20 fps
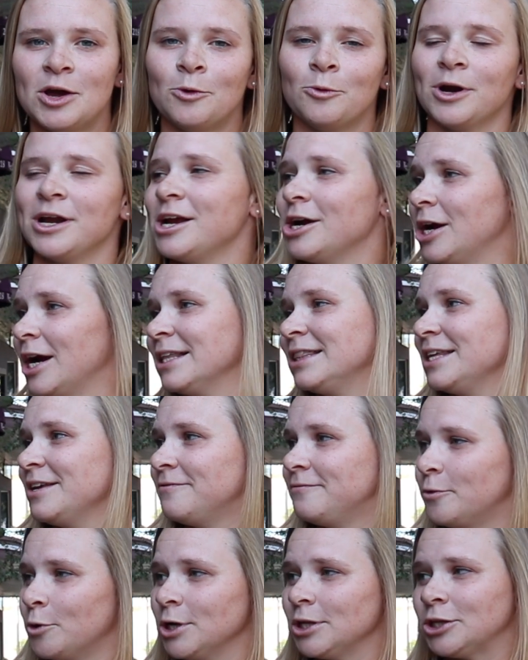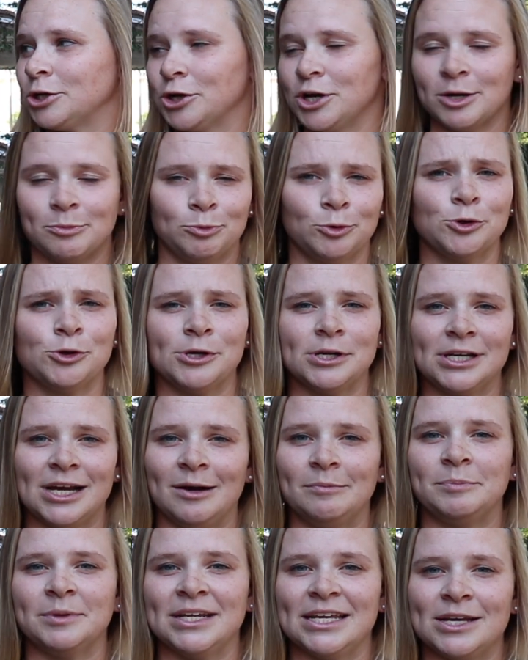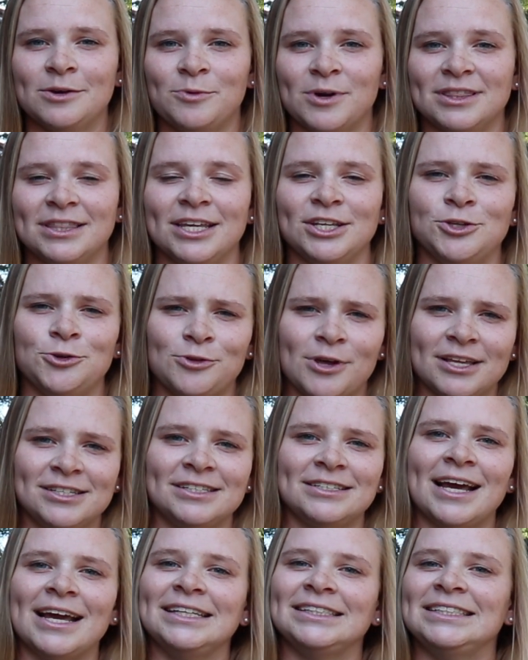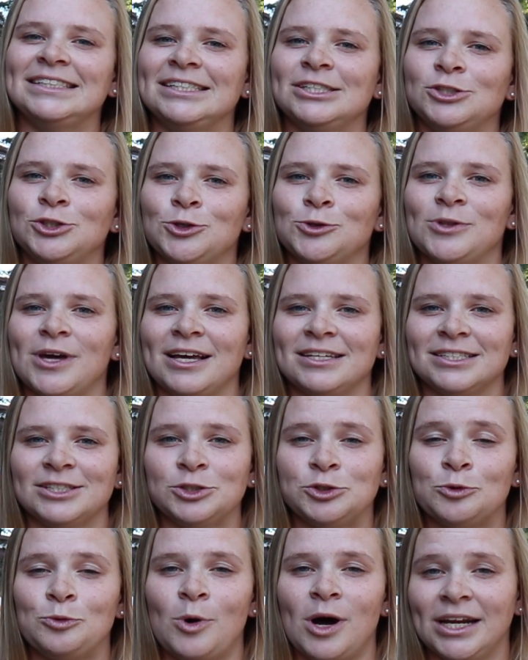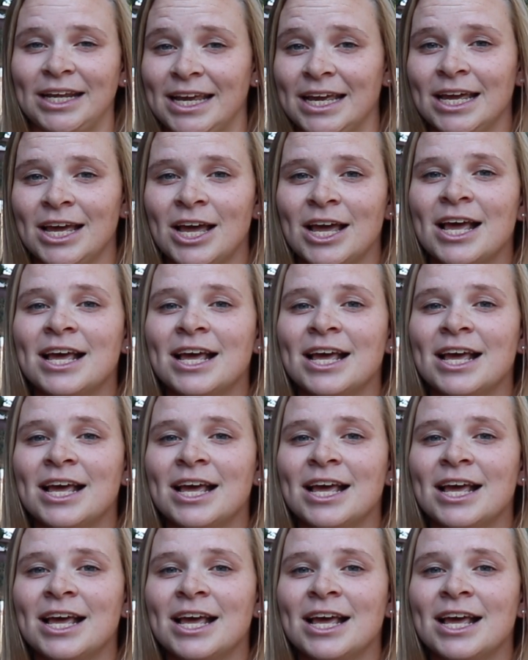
We're here at the Fourth Creek Brewing Company with the two thousand nineteen two thousand twenty